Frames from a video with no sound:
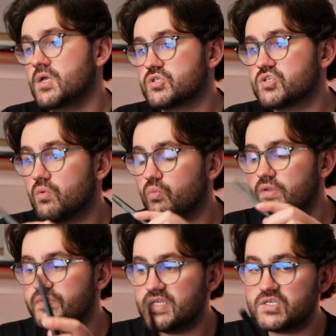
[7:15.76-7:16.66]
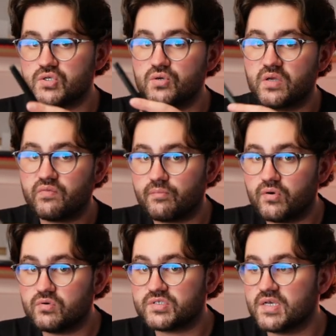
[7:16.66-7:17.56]
So with these 2 different
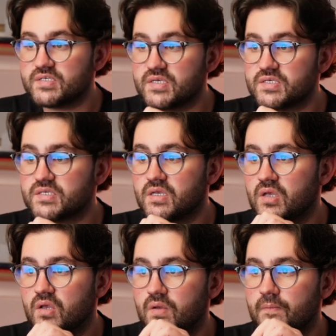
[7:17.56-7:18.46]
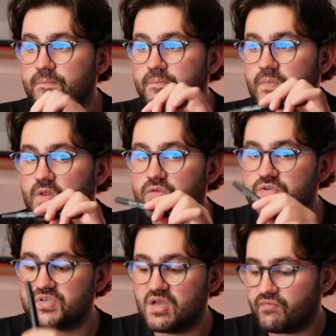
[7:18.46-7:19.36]
processes,
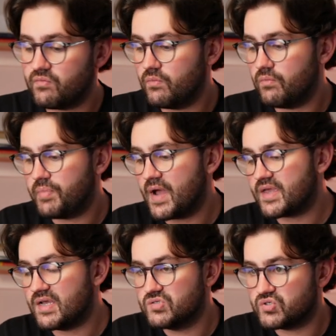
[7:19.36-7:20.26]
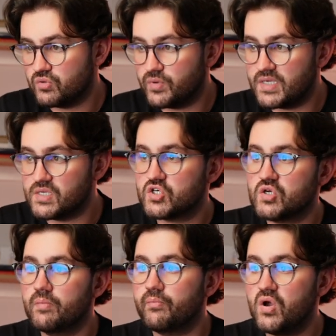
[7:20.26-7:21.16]
there's different back ends to each.
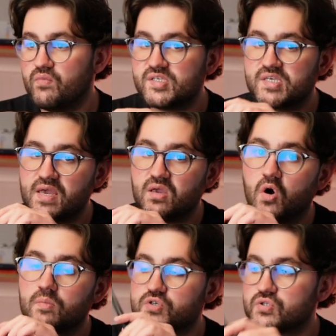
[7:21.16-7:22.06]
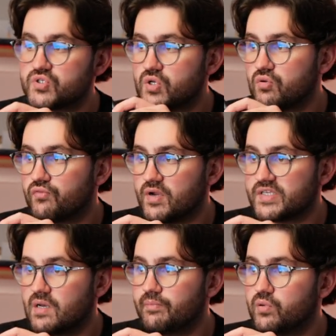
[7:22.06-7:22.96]
But if we take option 2, for
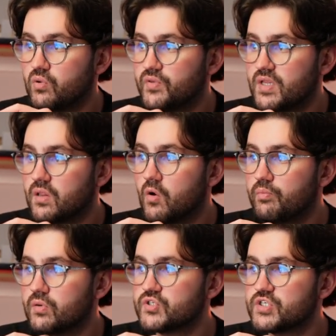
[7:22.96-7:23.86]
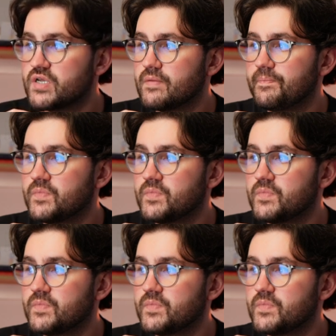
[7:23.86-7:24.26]
example, the low budget,